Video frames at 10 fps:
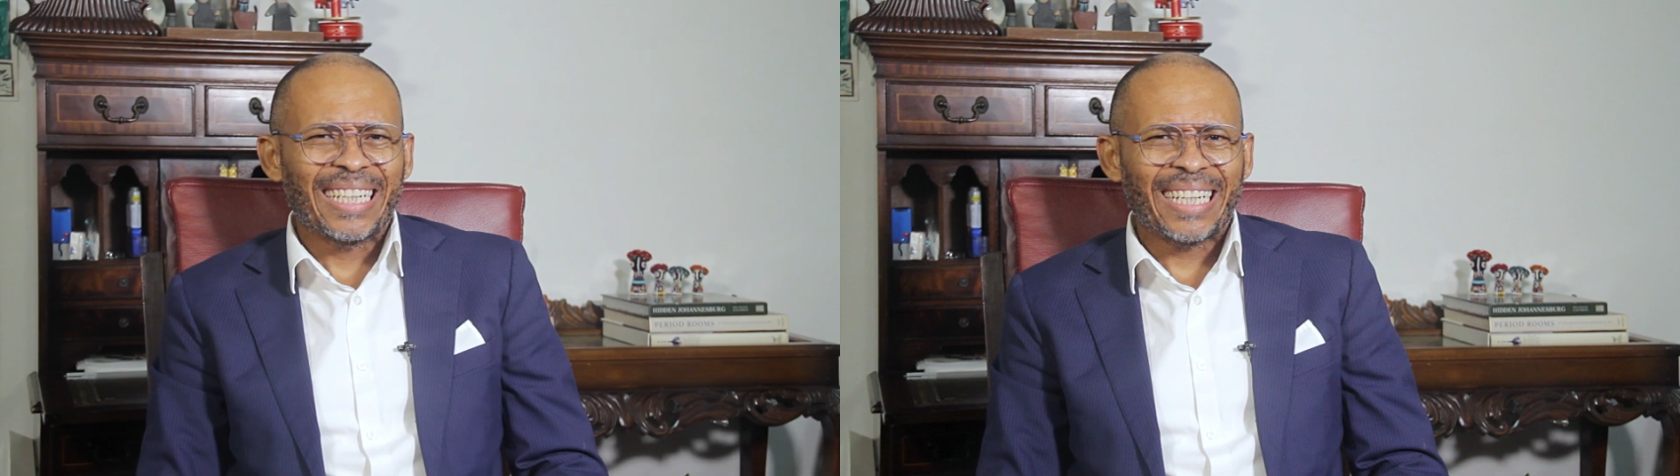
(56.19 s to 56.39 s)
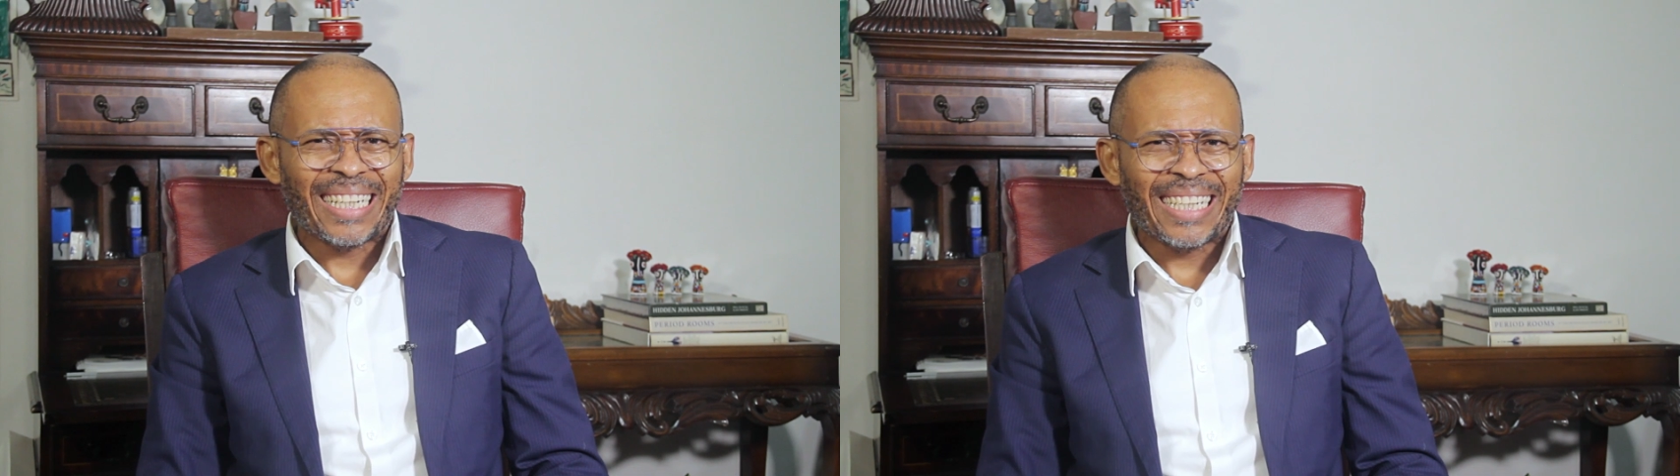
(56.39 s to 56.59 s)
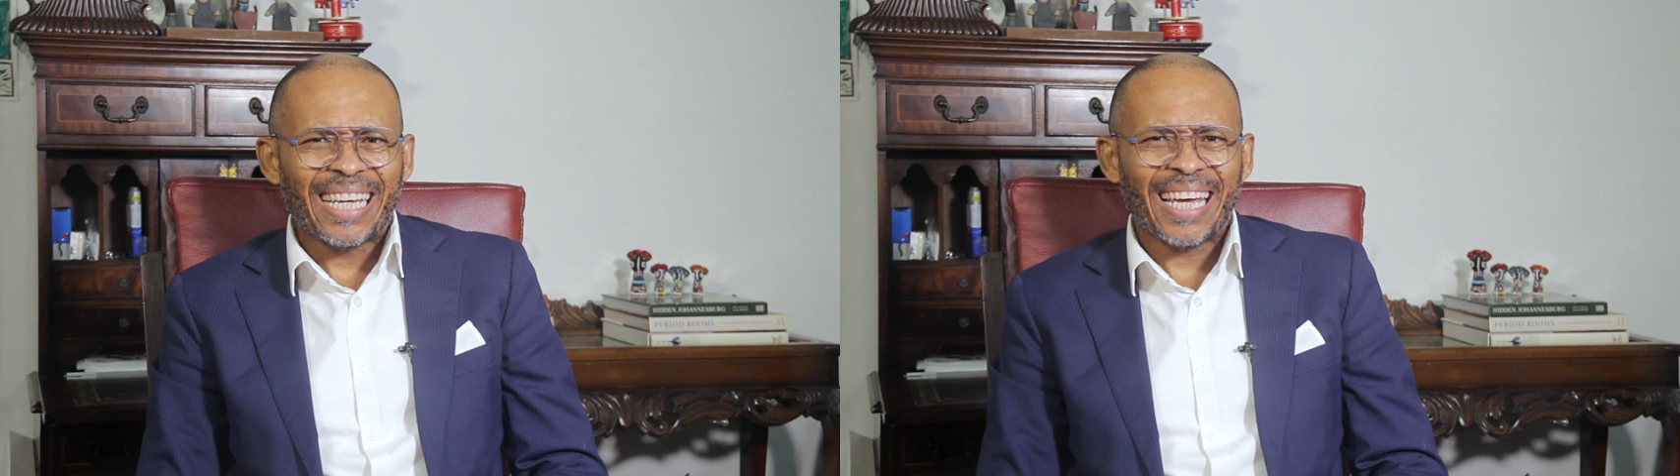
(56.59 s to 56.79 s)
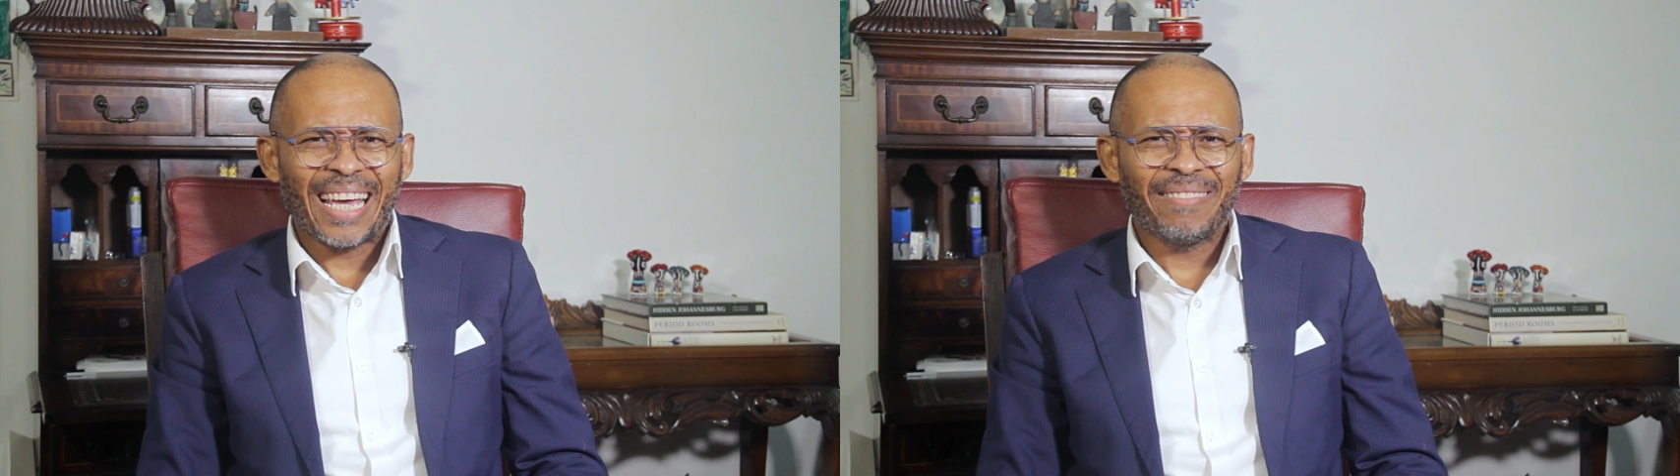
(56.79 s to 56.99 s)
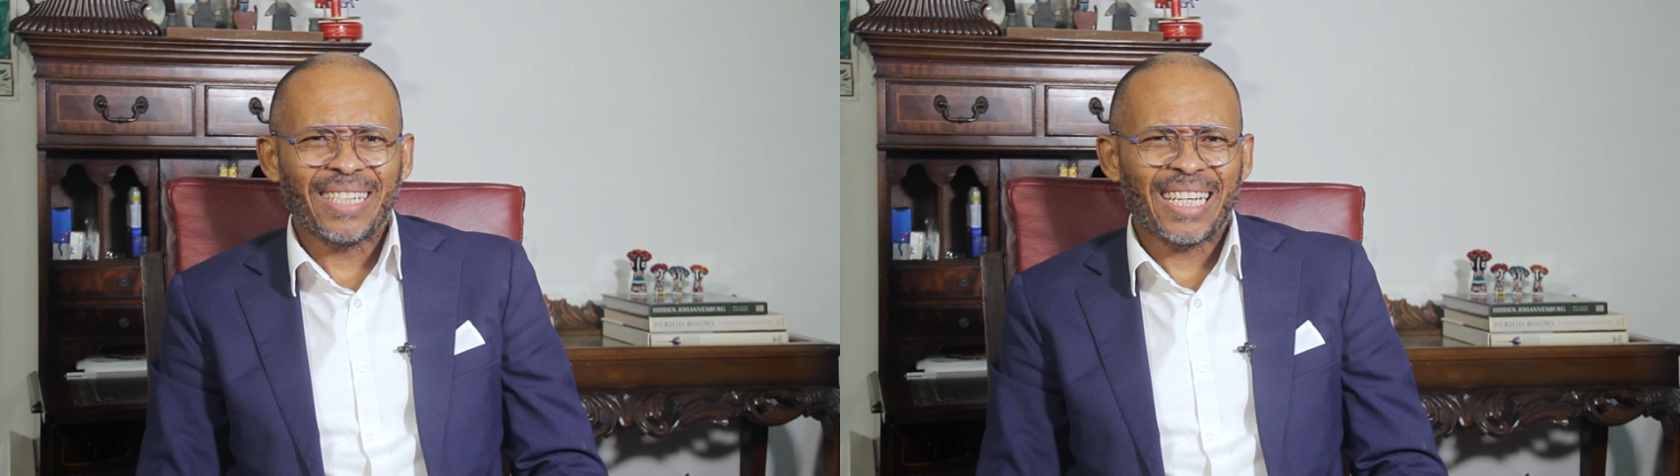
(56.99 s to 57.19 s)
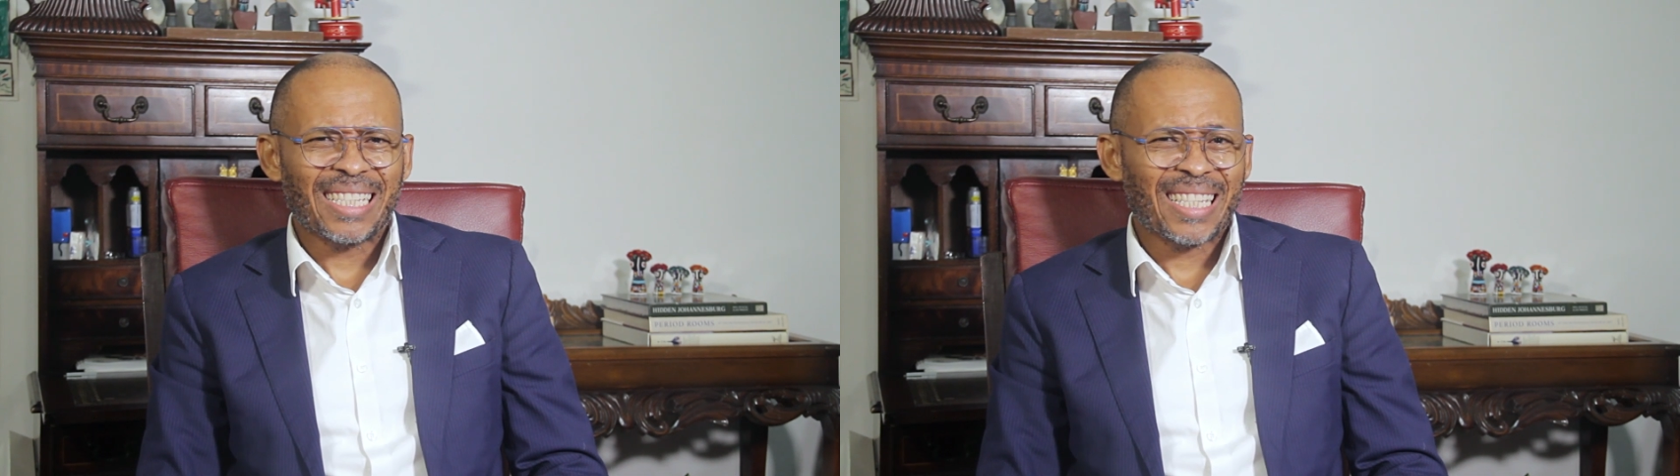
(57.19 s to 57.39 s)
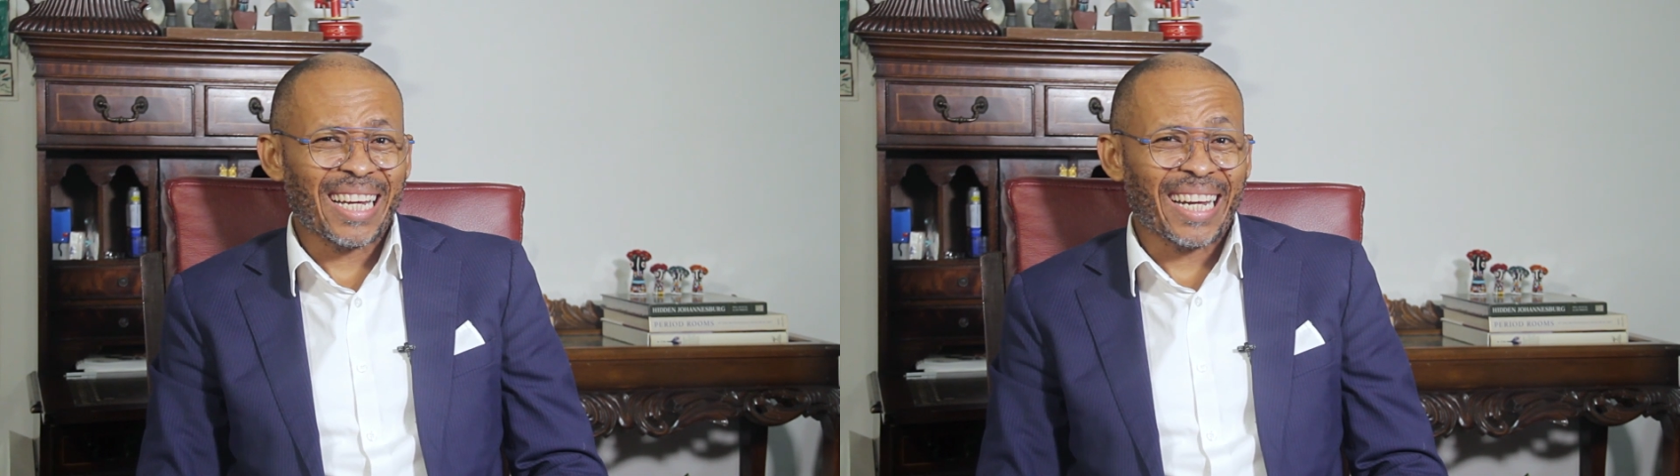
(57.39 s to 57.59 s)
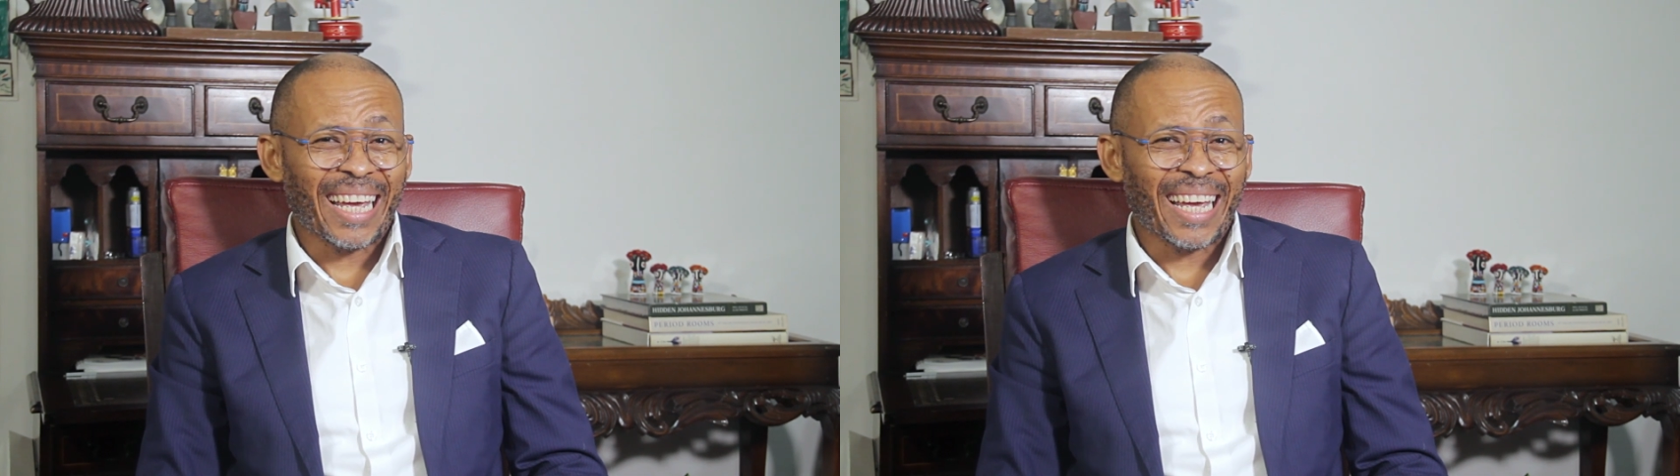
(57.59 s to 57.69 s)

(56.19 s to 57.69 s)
clear evidence that